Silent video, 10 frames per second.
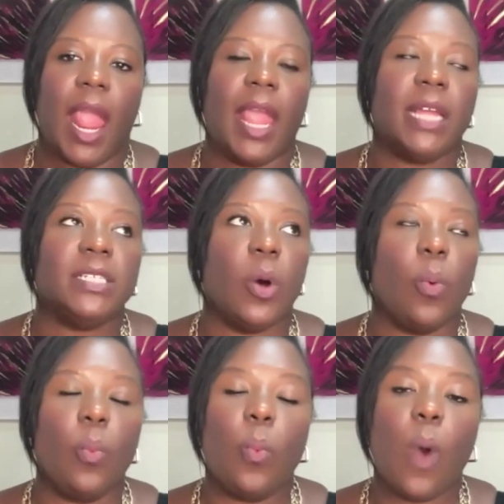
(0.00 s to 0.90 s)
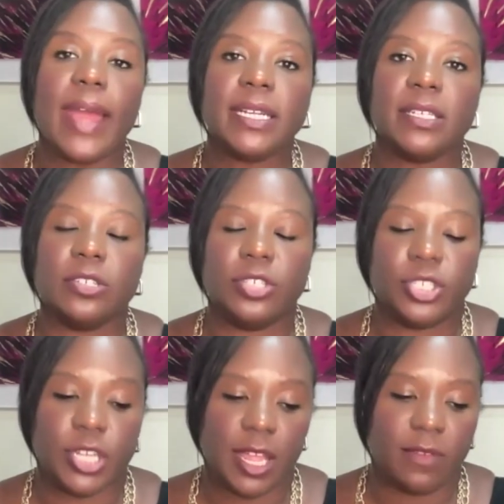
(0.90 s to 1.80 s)
And what
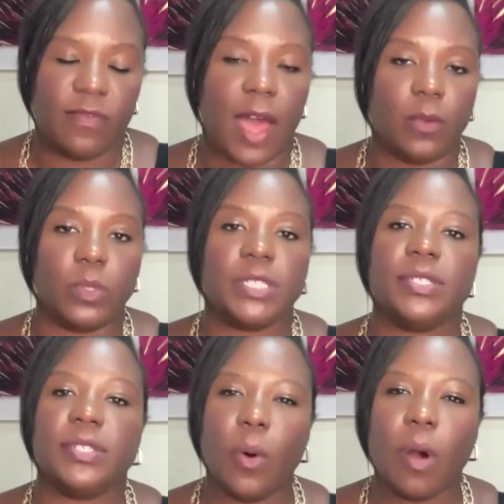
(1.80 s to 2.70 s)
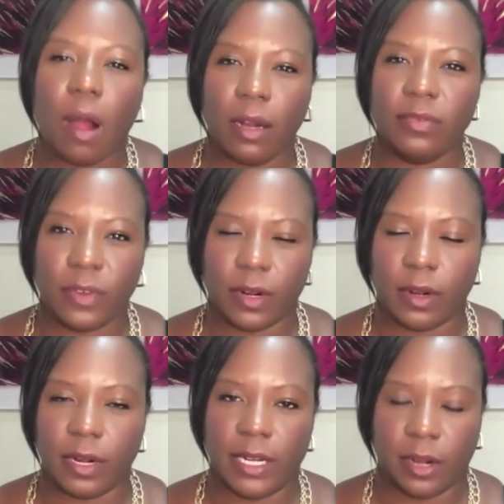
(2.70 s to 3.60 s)
she found was so hard for
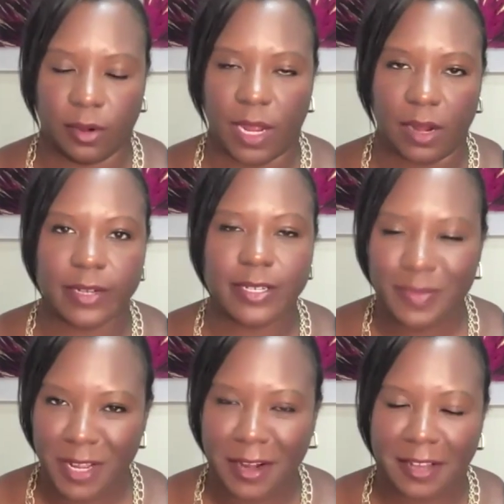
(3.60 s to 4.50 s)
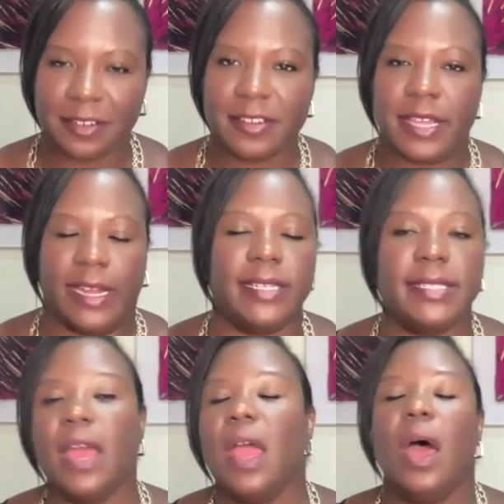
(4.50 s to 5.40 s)
her in her marriage, among other
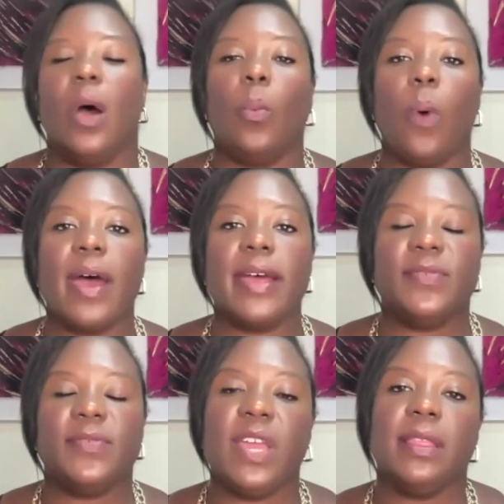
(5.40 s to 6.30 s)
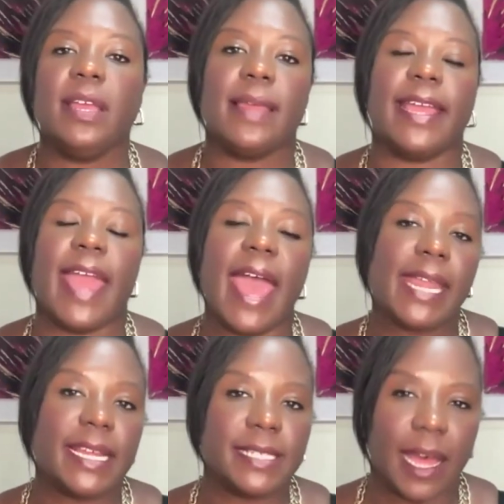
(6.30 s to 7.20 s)
things, was feeling like
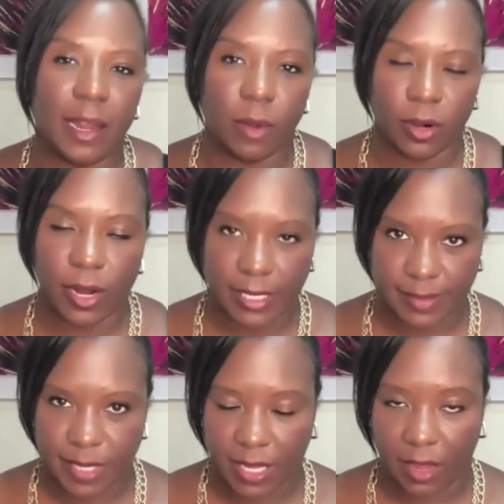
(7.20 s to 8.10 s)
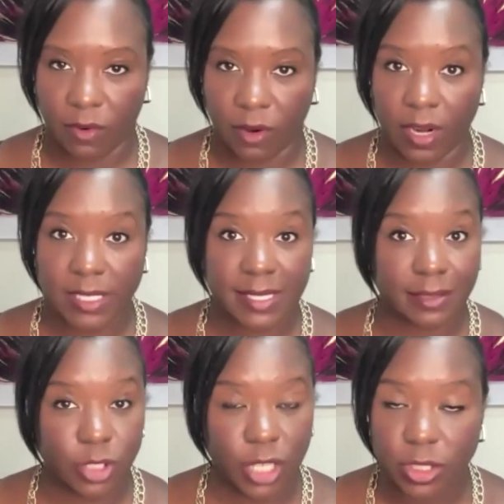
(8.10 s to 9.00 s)
anytime her husband gave her a
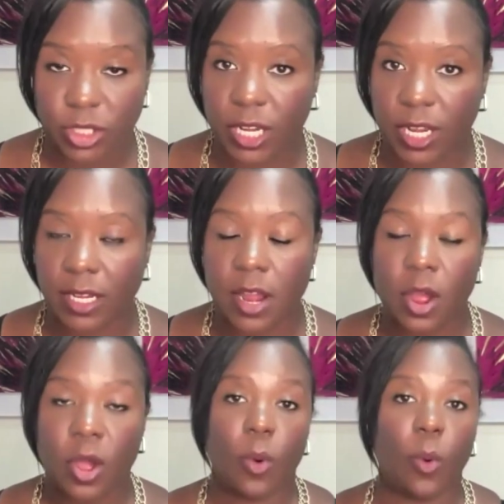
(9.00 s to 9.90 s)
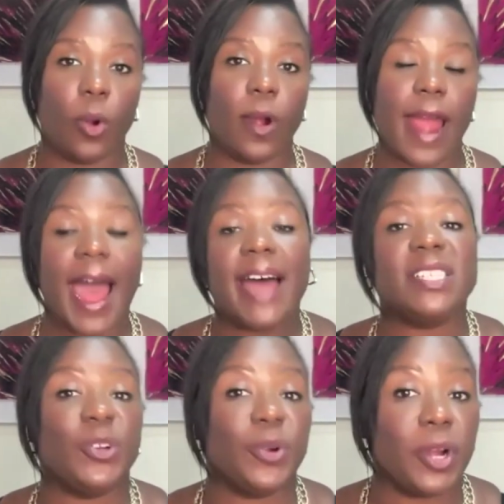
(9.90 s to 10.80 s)
suggestion or
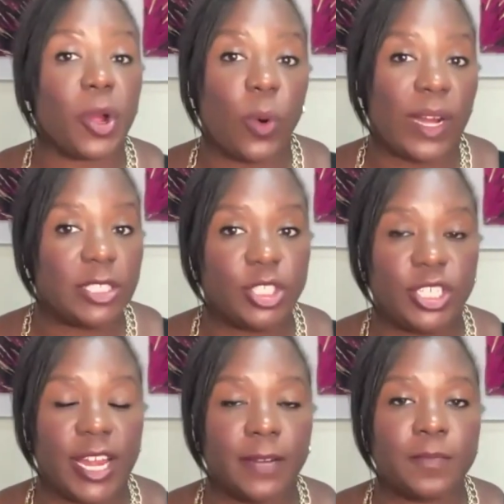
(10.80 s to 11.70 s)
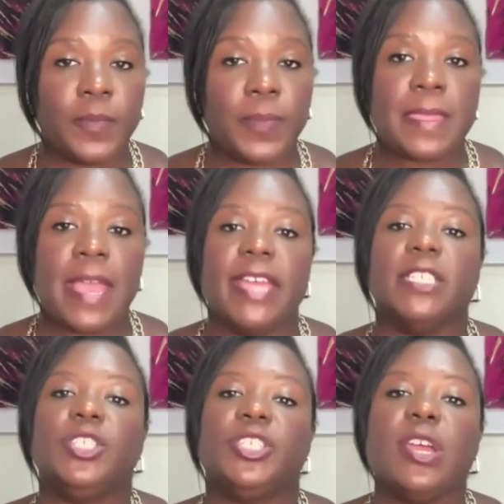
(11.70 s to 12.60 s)
asked her a question,
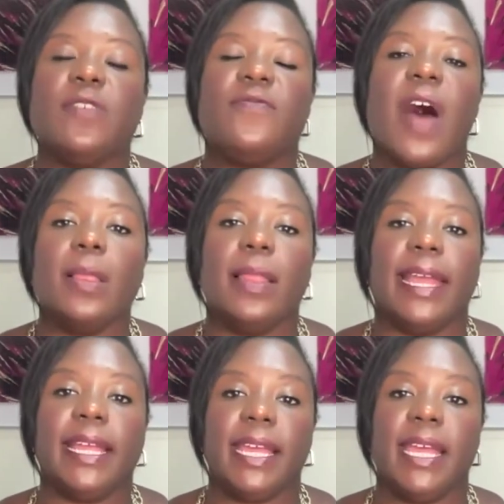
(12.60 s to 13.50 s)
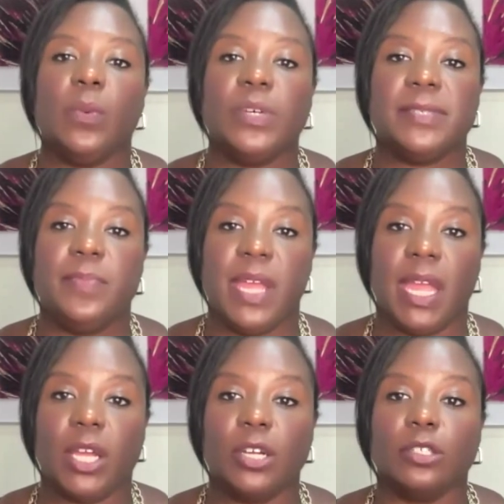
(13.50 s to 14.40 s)
she felt like he was
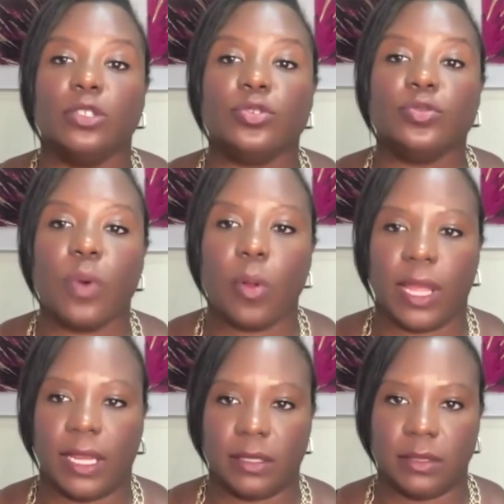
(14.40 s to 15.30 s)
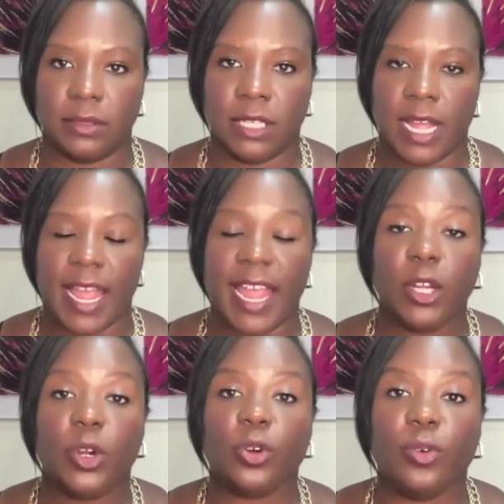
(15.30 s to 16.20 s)
being controlling
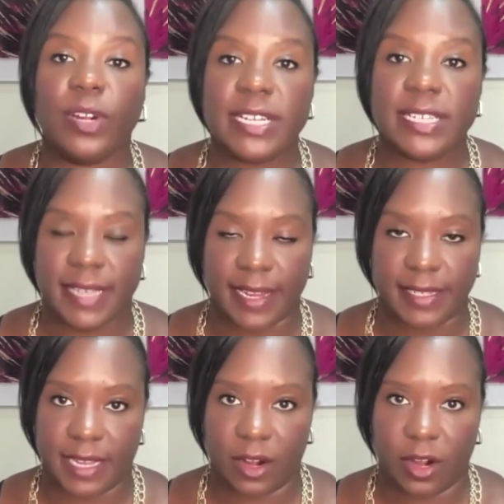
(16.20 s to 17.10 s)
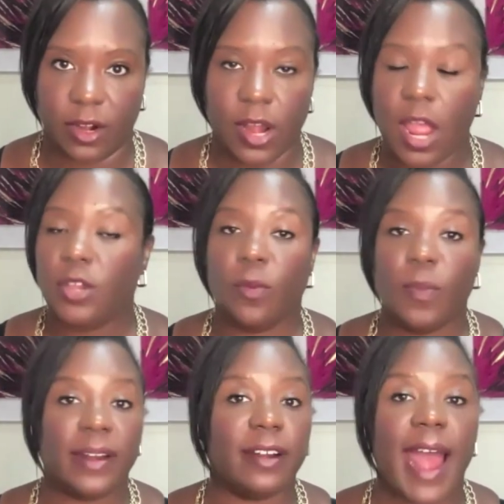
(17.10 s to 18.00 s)
and criticizing her, no
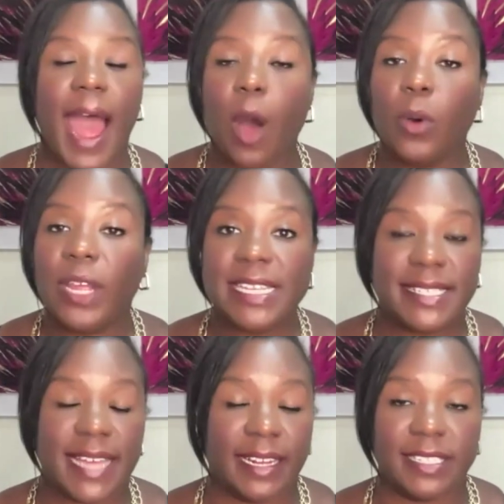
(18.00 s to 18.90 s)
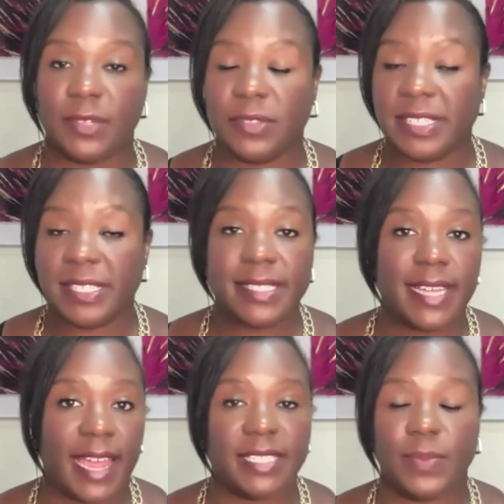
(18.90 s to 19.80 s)
matter how he said it. So, this is a
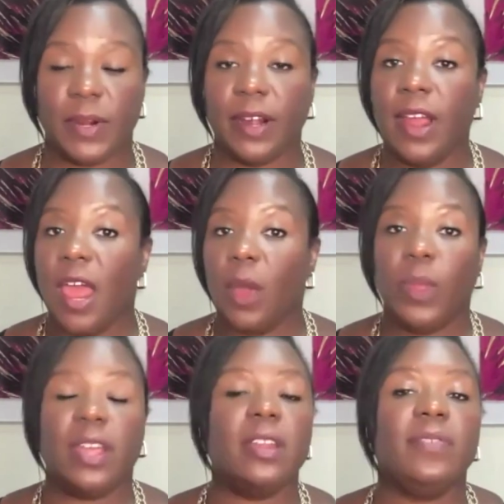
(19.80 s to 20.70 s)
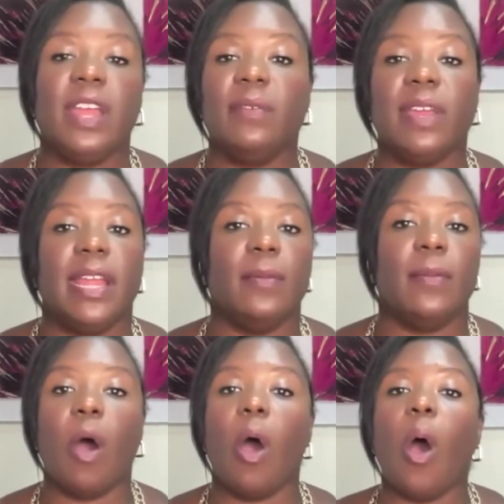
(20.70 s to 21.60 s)
case where we could have given him
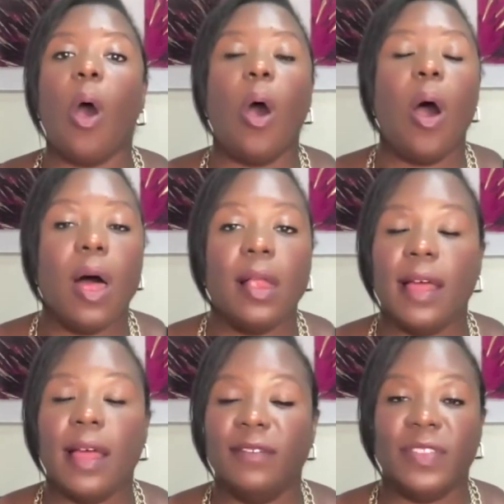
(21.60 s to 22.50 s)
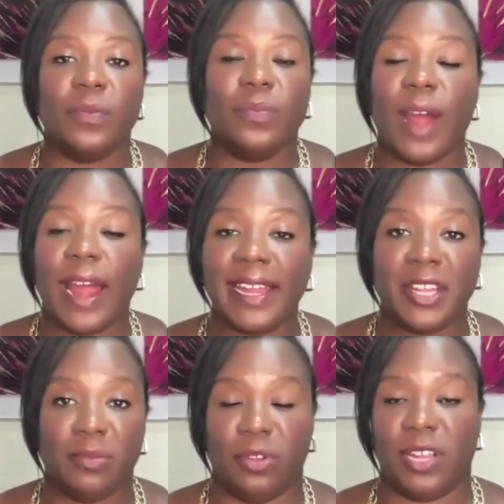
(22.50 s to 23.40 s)
all of the right
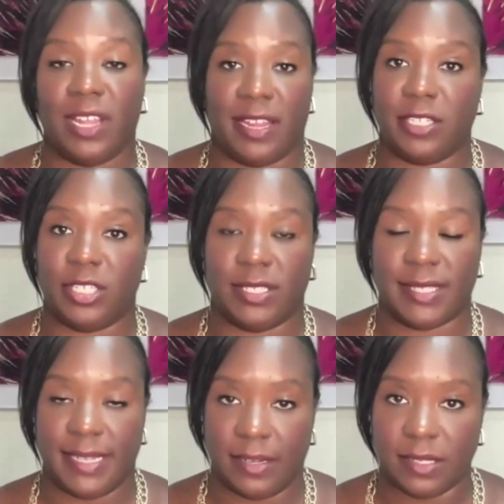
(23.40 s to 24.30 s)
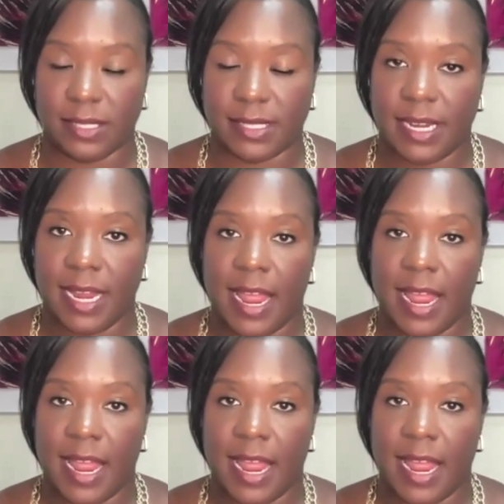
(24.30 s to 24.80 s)
communication skills.